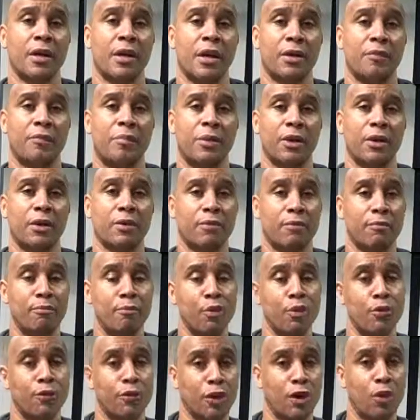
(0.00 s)
A bit of
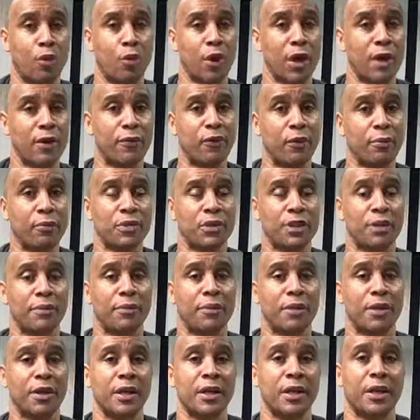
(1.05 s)
moving away from
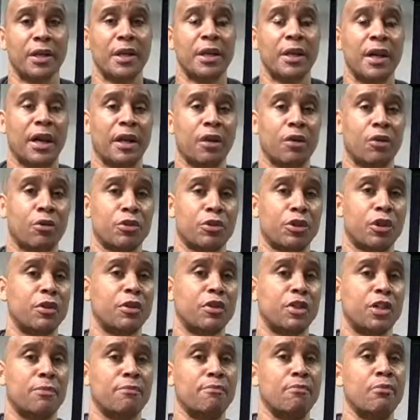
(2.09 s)
something and also
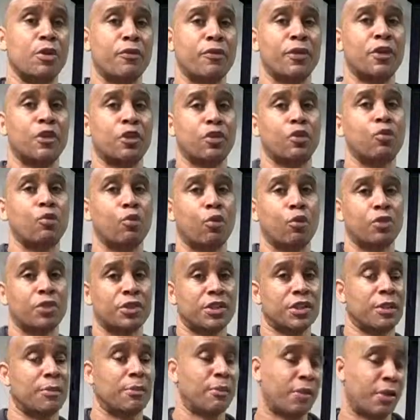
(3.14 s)
some moving towards
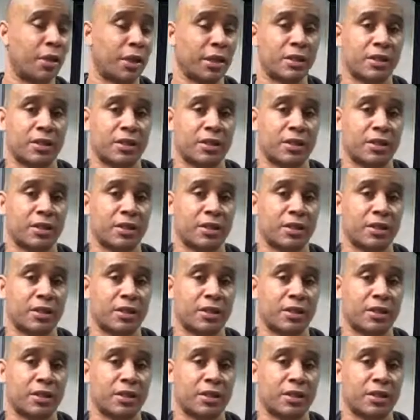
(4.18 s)
something.